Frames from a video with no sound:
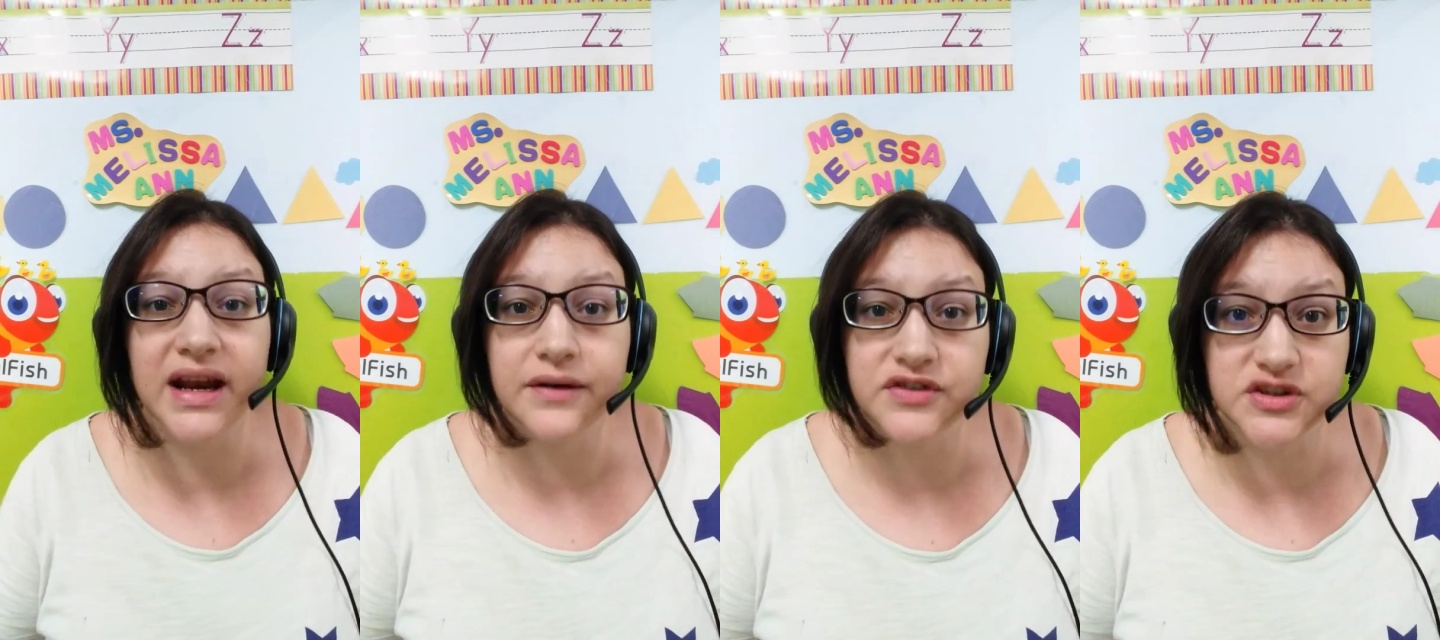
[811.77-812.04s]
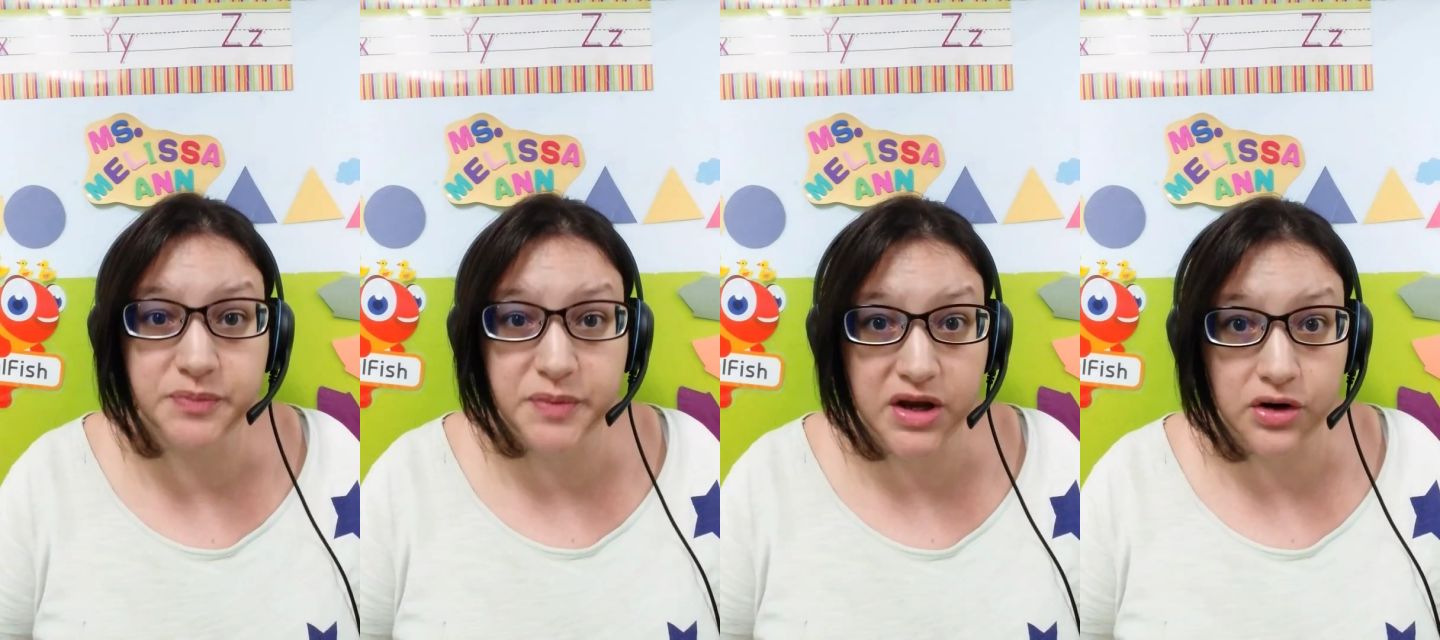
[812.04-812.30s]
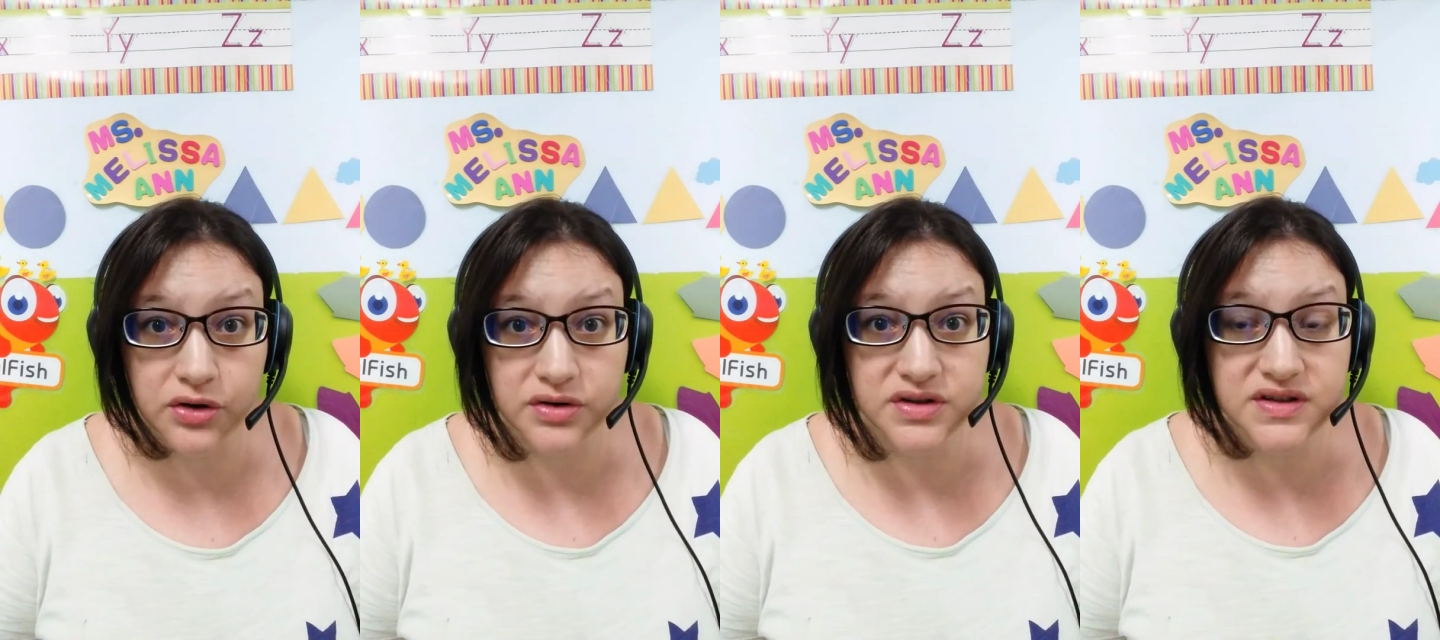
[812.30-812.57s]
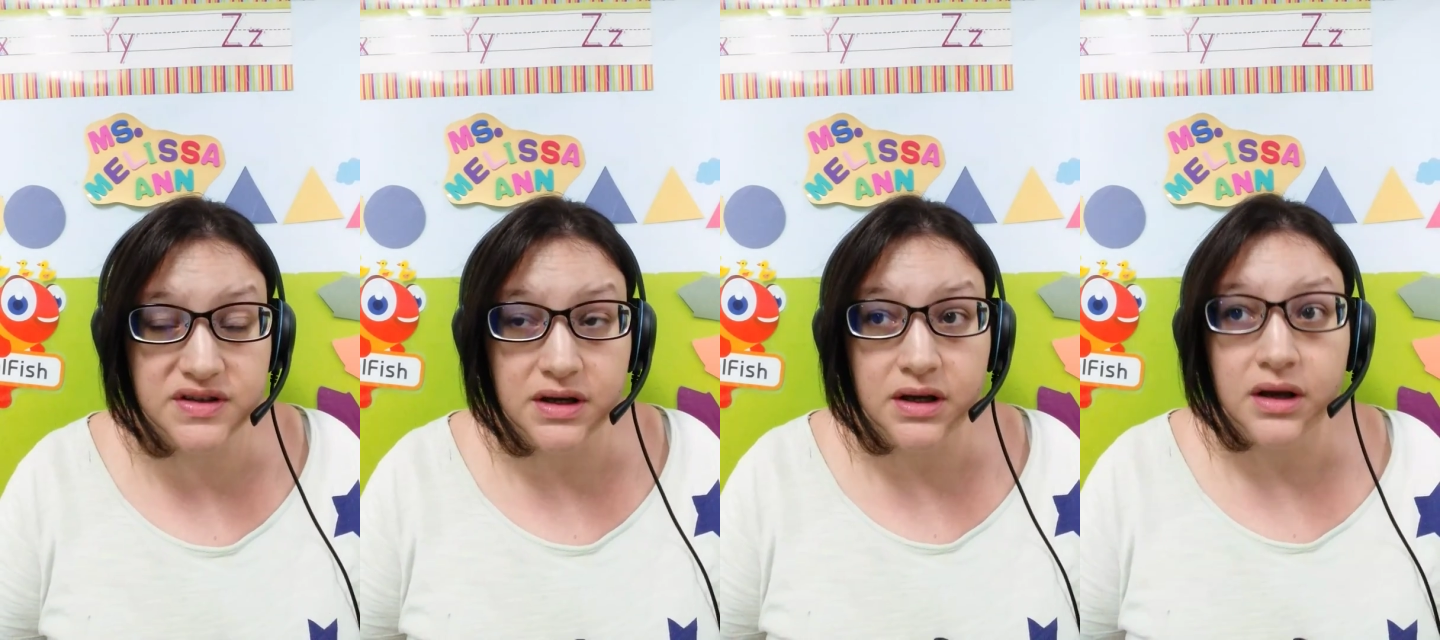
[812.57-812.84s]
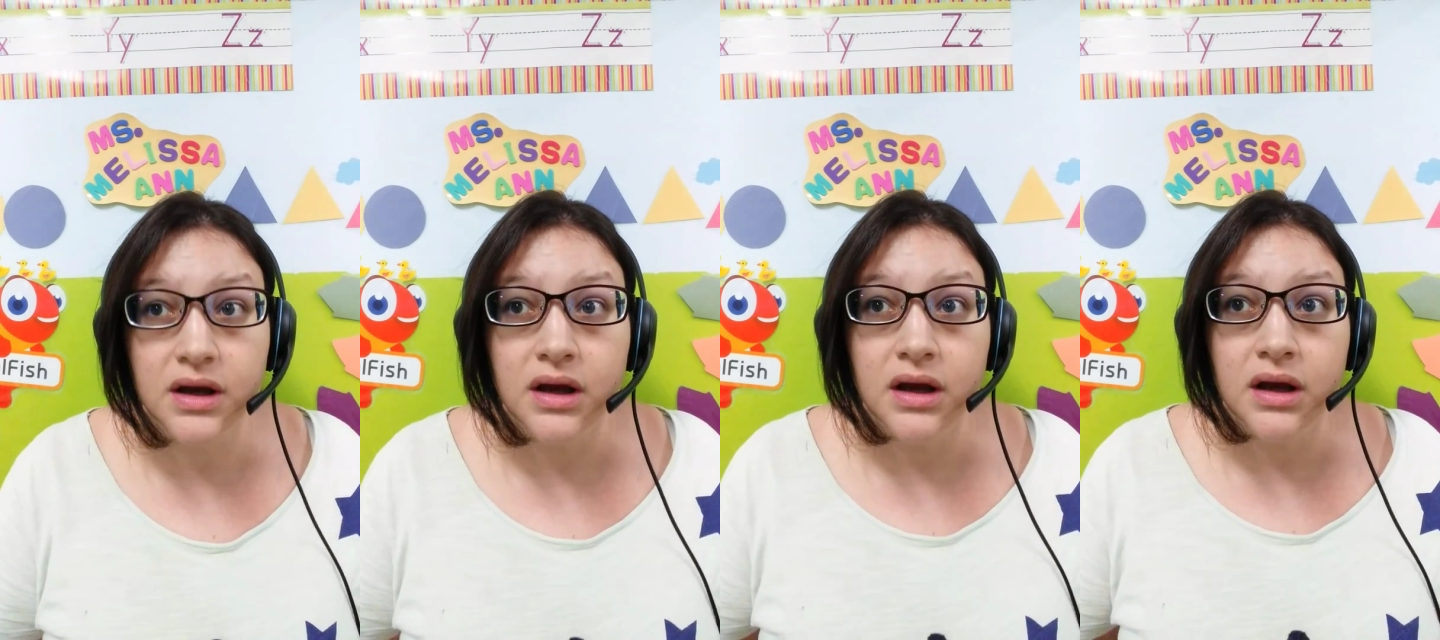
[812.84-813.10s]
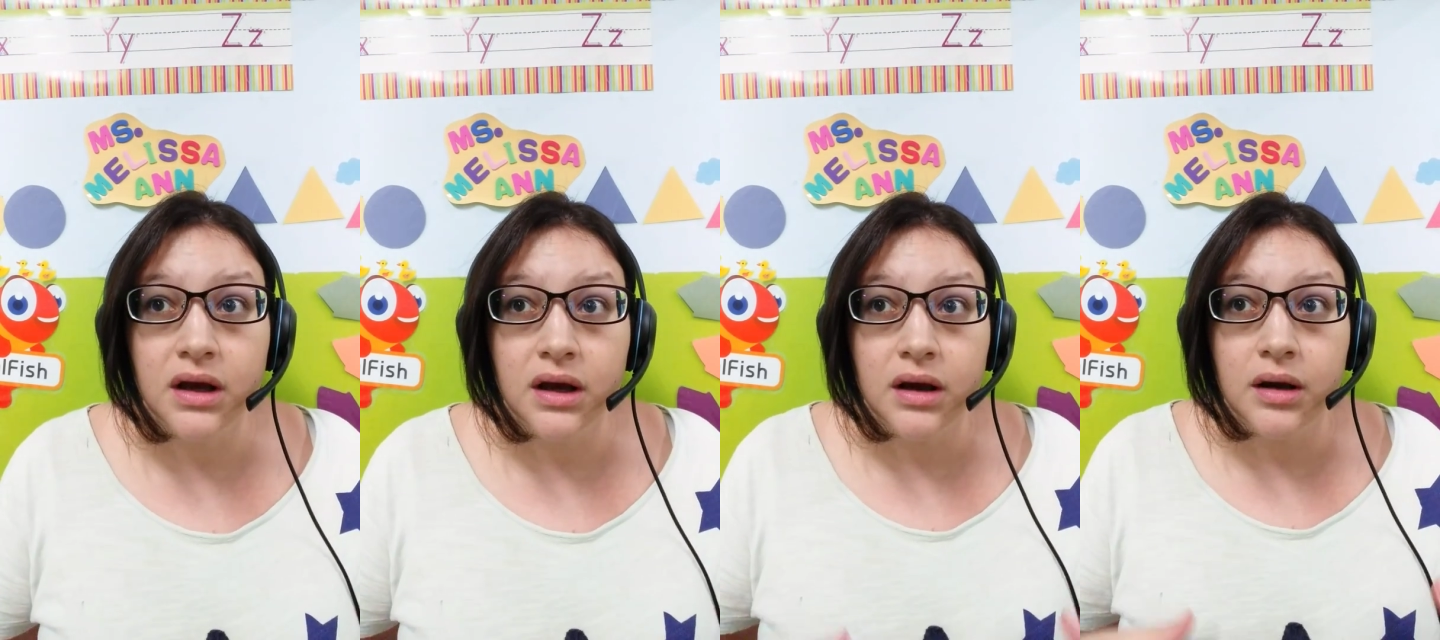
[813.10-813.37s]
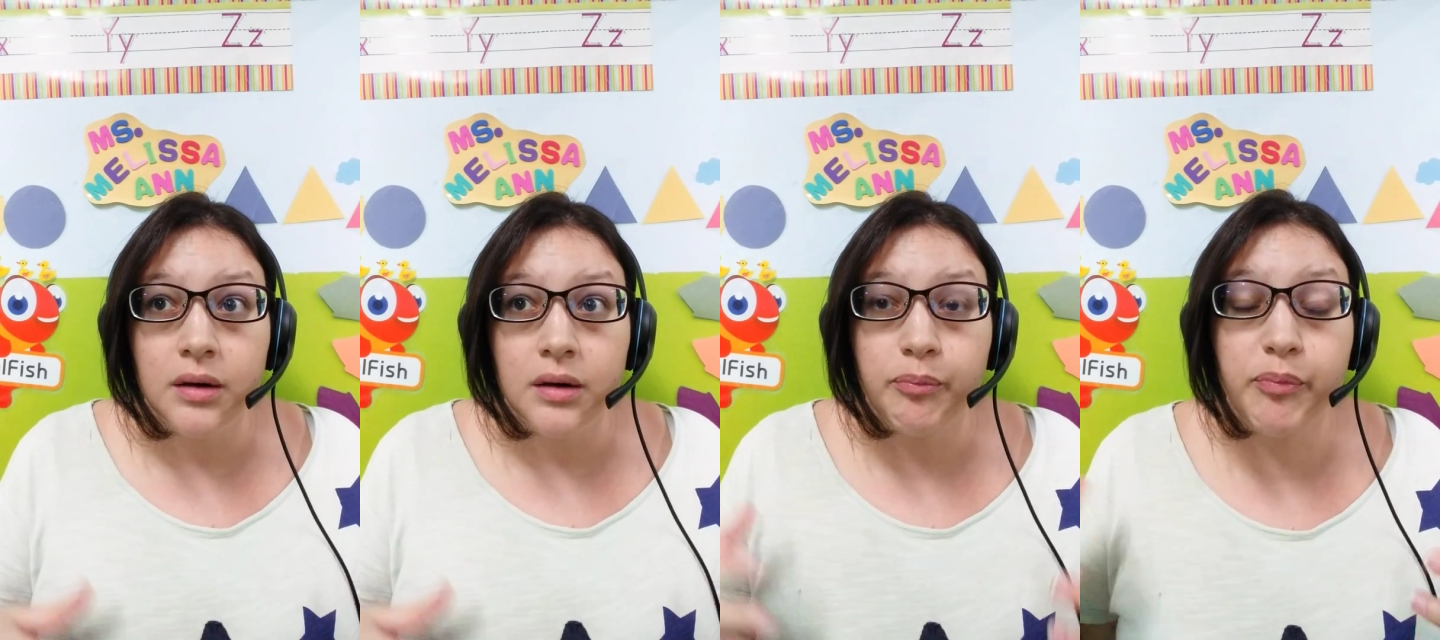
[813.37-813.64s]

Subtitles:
speakers. But